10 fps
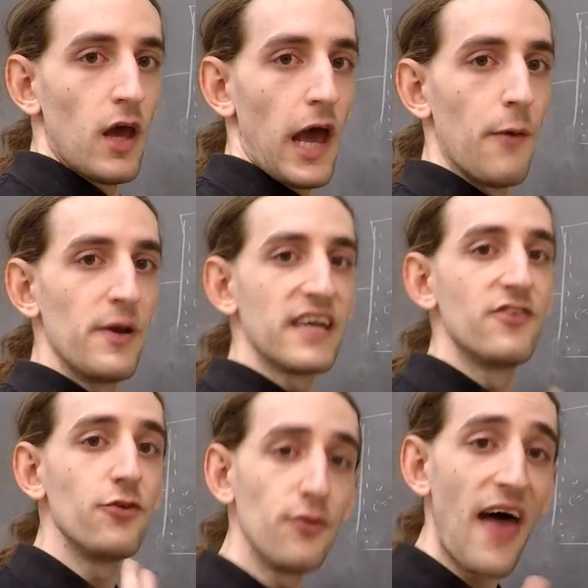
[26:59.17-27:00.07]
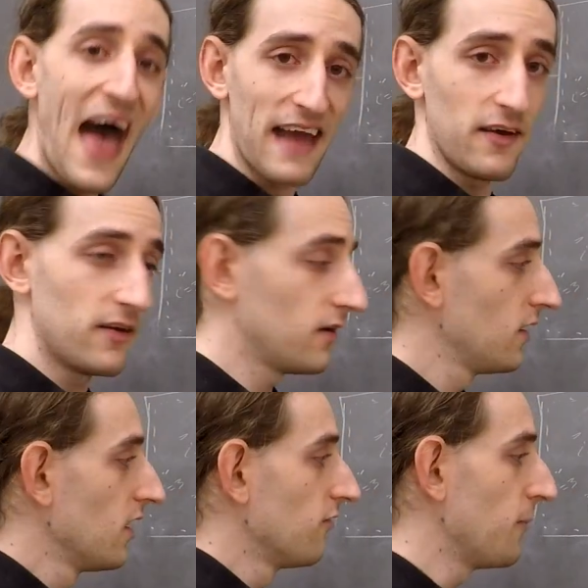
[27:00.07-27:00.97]
And we can do that
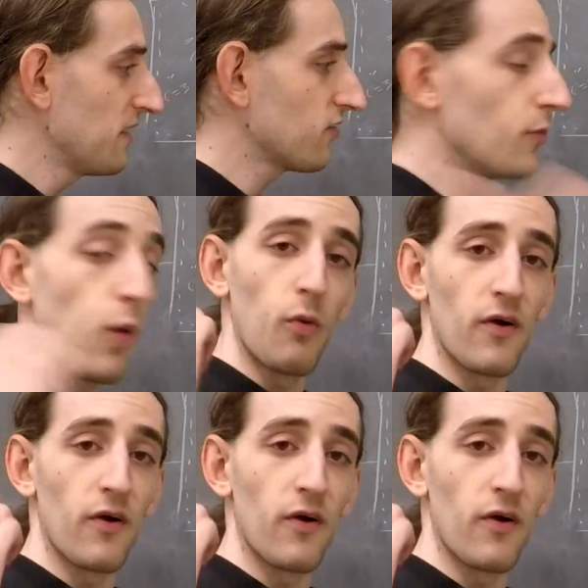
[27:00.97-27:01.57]
for basically what